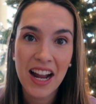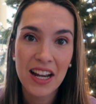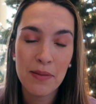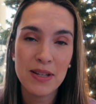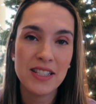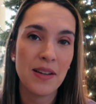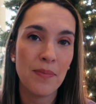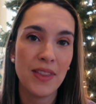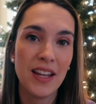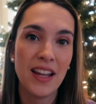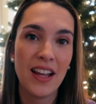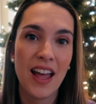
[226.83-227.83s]
item is
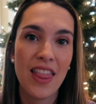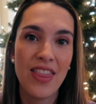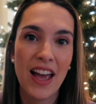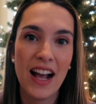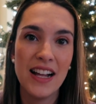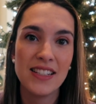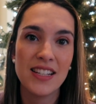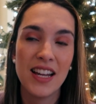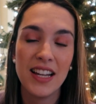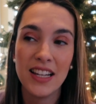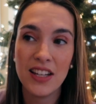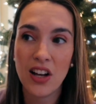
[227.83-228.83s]
something that
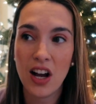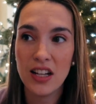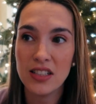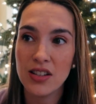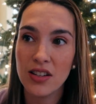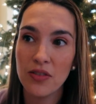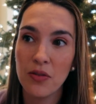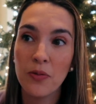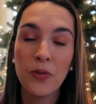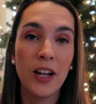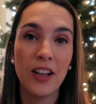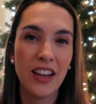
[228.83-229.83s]
he got
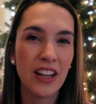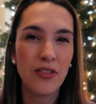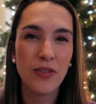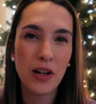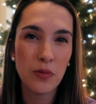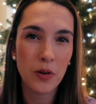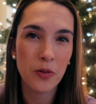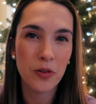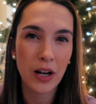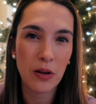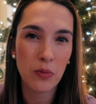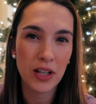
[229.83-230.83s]
went like right
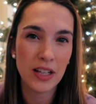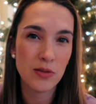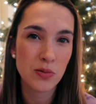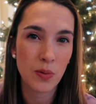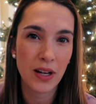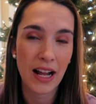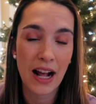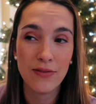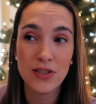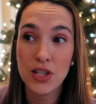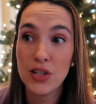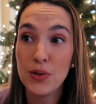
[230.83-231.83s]
around when he was one and a
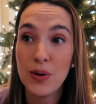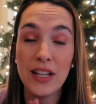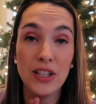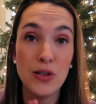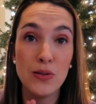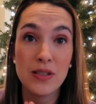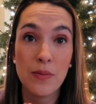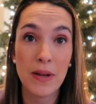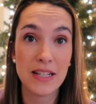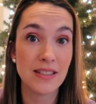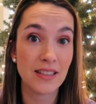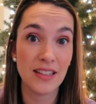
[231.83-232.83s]
half two and used
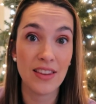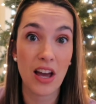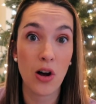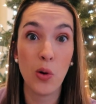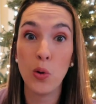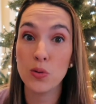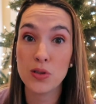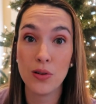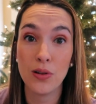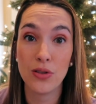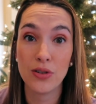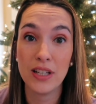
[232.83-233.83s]
basically that whole
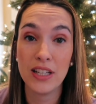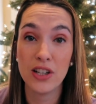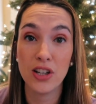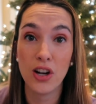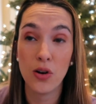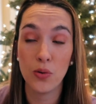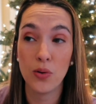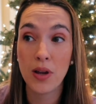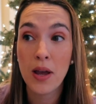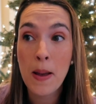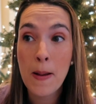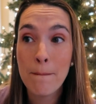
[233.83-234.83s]
two to three year old
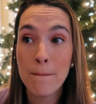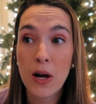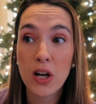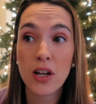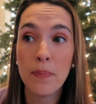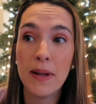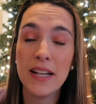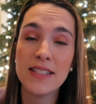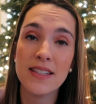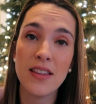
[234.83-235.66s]
mark but it's